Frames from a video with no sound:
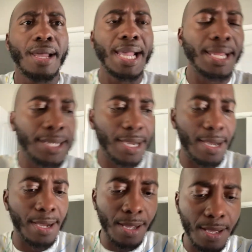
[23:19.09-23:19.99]

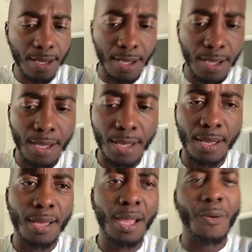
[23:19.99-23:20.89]
and
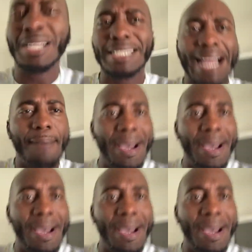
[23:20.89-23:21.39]
which is not